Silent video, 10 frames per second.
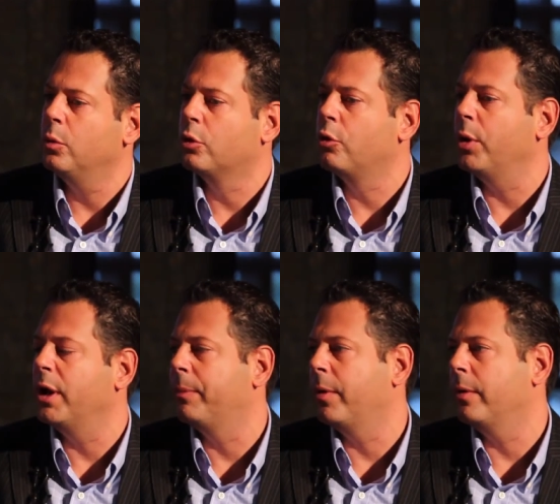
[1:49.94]
you were growing
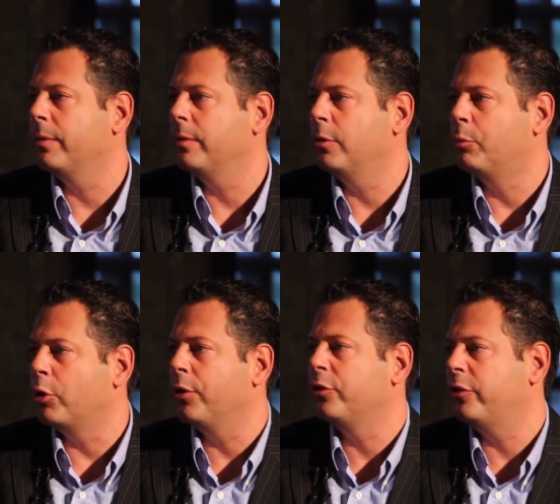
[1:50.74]
up? your
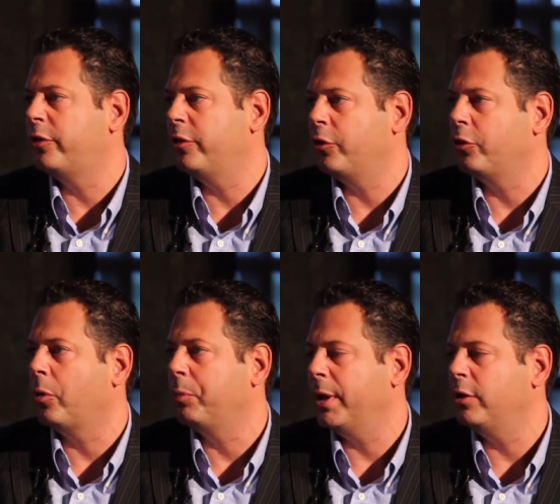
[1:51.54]
brothers and sisters
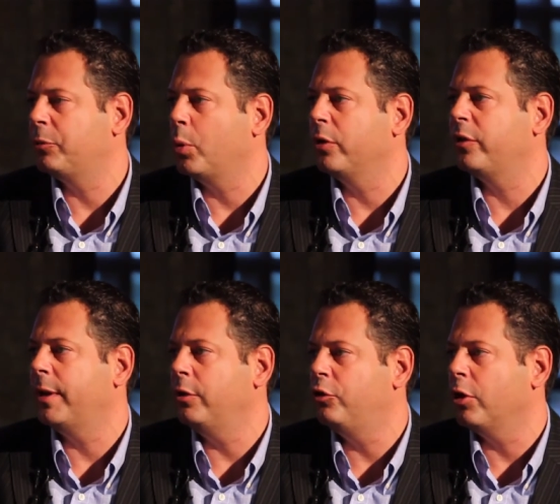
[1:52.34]
all playing sports, and
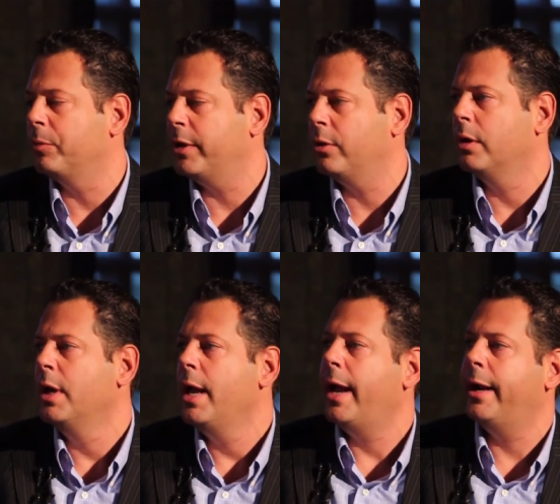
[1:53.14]
then you jumped in, or
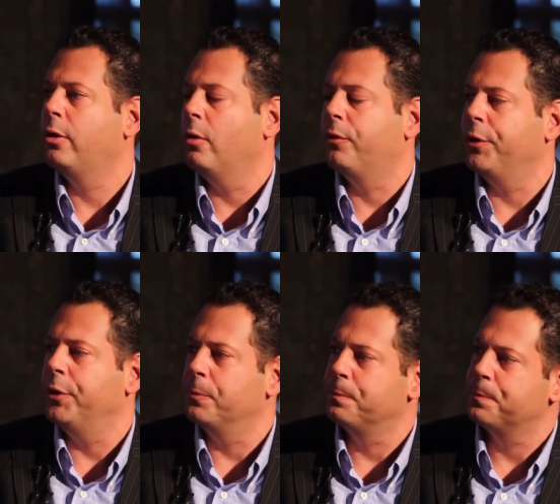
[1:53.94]
how did it go for
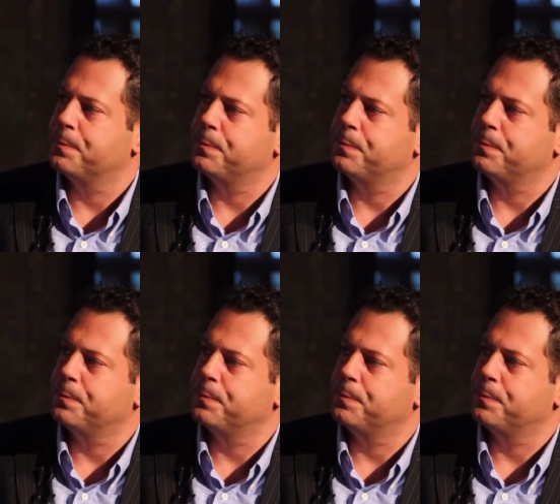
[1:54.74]
you? Well,